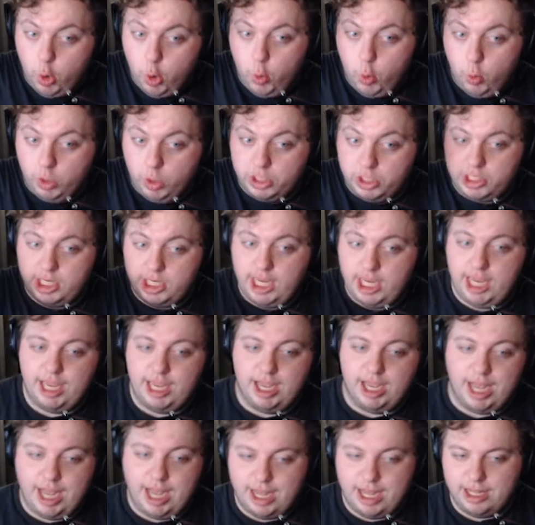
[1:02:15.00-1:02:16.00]
We'll see.
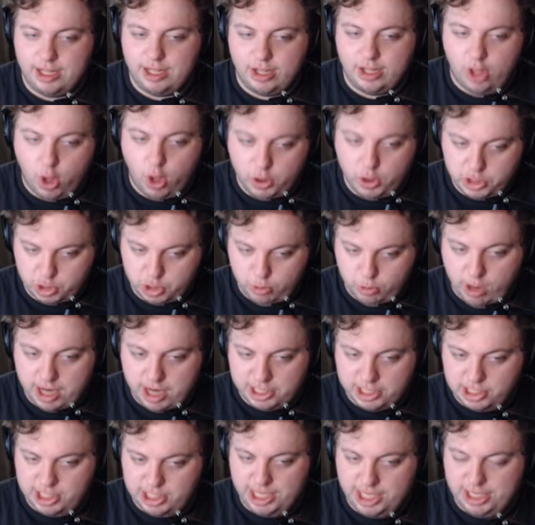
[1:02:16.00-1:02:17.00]
Whole squad
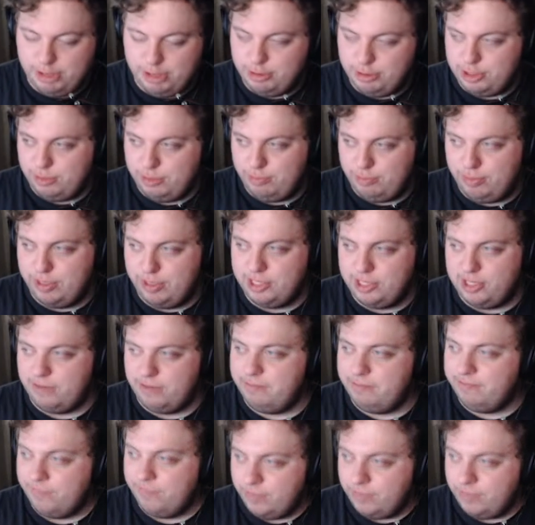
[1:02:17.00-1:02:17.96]
of seniors in Prism.